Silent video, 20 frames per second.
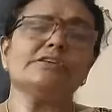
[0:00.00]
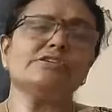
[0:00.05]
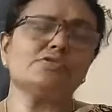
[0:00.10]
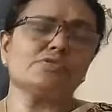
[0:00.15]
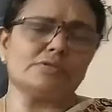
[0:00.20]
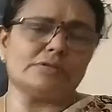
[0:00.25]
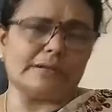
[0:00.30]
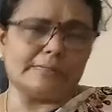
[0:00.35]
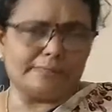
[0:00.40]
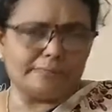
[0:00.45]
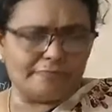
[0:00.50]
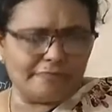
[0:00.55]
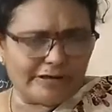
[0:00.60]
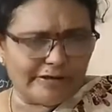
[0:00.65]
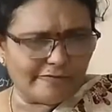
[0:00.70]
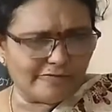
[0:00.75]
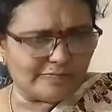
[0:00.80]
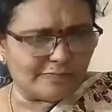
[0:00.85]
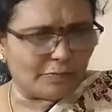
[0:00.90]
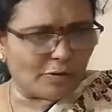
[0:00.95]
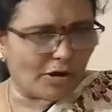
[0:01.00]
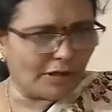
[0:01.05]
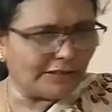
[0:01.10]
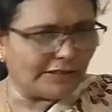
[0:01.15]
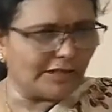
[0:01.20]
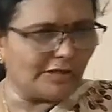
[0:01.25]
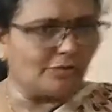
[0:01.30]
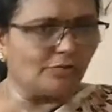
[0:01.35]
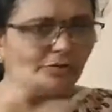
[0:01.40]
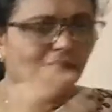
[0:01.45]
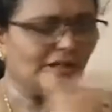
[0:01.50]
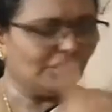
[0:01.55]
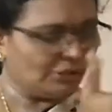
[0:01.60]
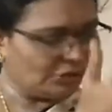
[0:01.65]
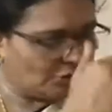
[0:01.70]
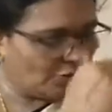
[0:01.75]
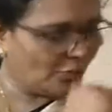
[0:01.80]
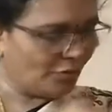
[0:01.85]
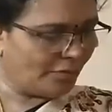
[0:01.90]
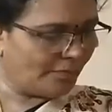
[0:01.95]
So the waves brought her to the
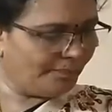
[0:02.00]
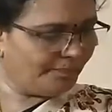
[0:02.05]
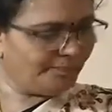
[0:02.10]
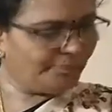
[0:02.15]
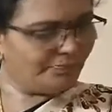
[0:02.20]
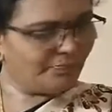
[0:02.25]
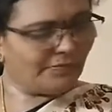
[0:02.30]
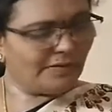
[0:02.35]
shore.